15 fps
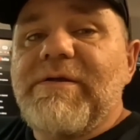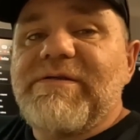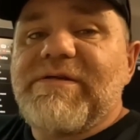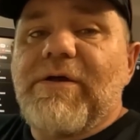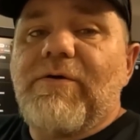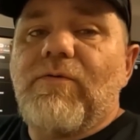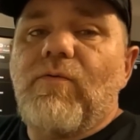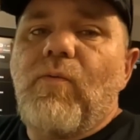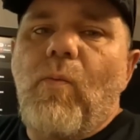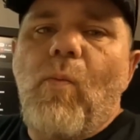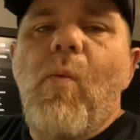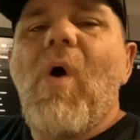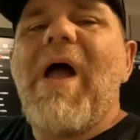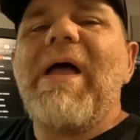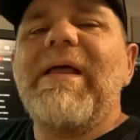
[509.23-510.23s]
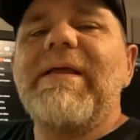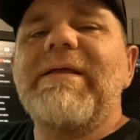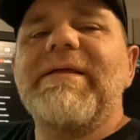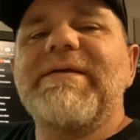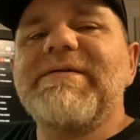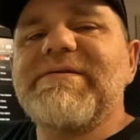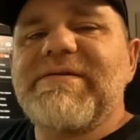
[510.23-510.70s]
So why
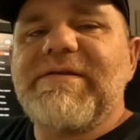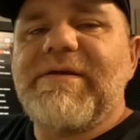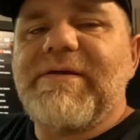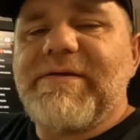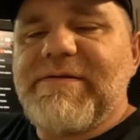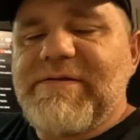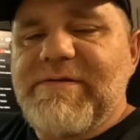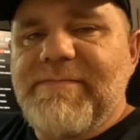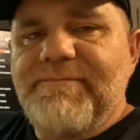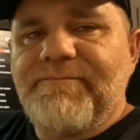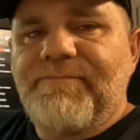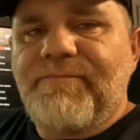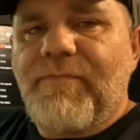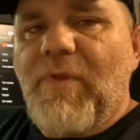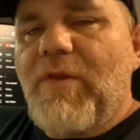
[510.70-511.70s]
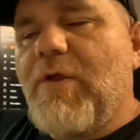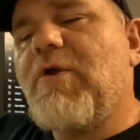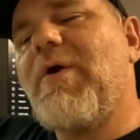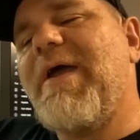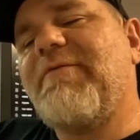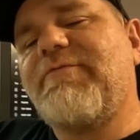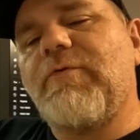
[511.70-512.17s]
is this?
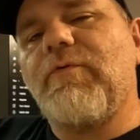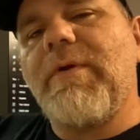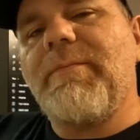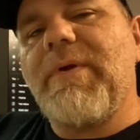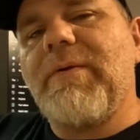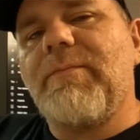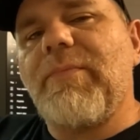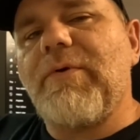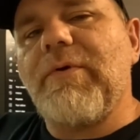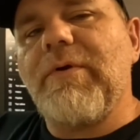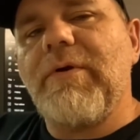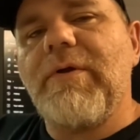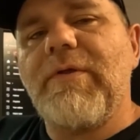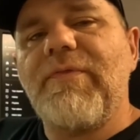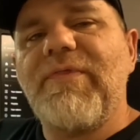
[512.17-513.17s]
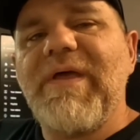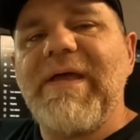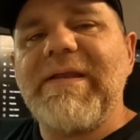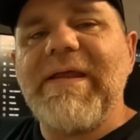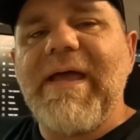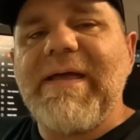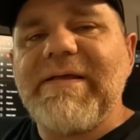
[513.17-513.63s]
You have to remember
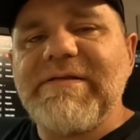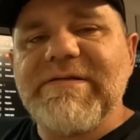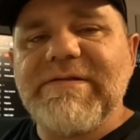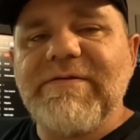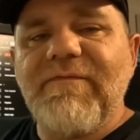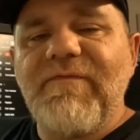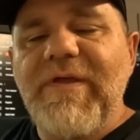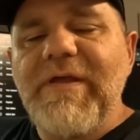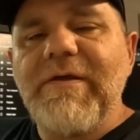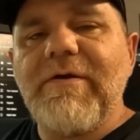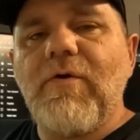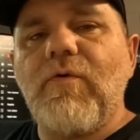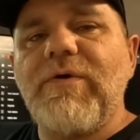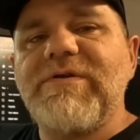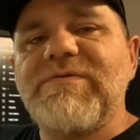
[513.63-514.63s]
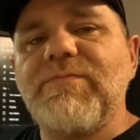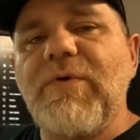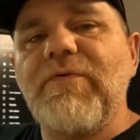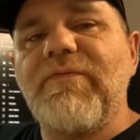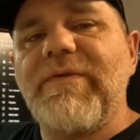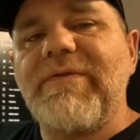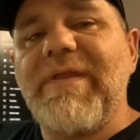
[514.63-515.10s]
that as the vehicle is
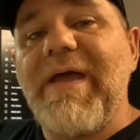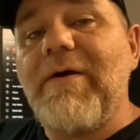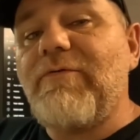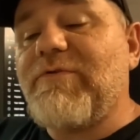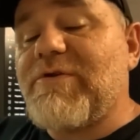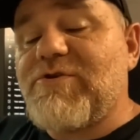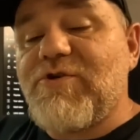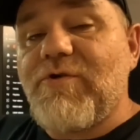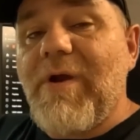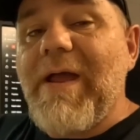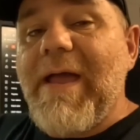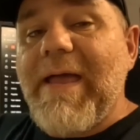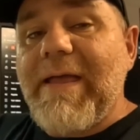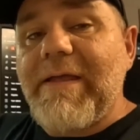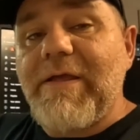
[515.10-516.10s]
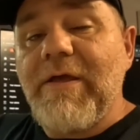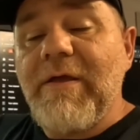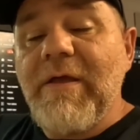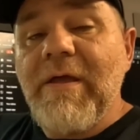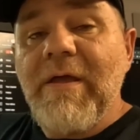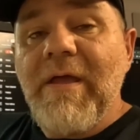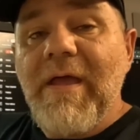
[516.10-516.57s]
moving down the track,
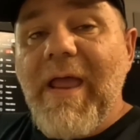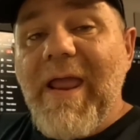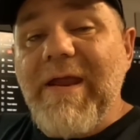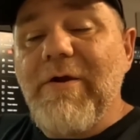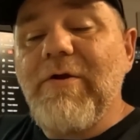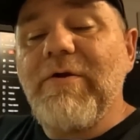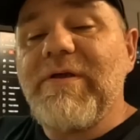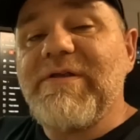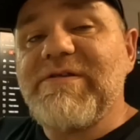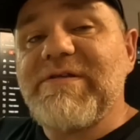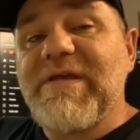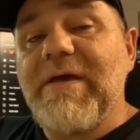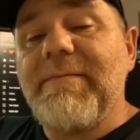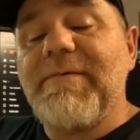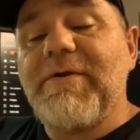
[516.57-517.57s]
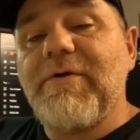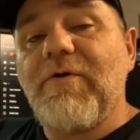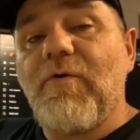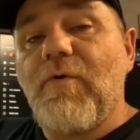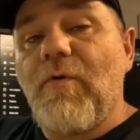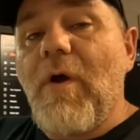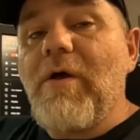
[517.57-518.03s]
air is coming
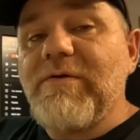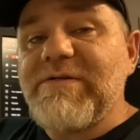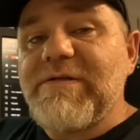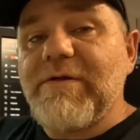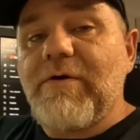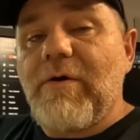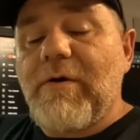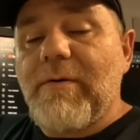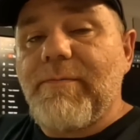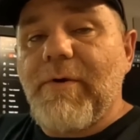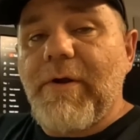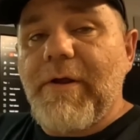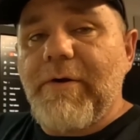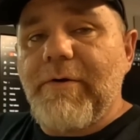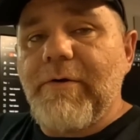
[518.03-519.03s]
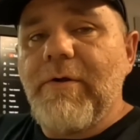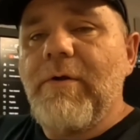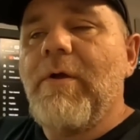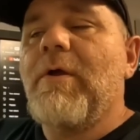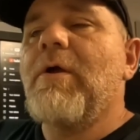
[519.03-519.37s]
across the carburetor.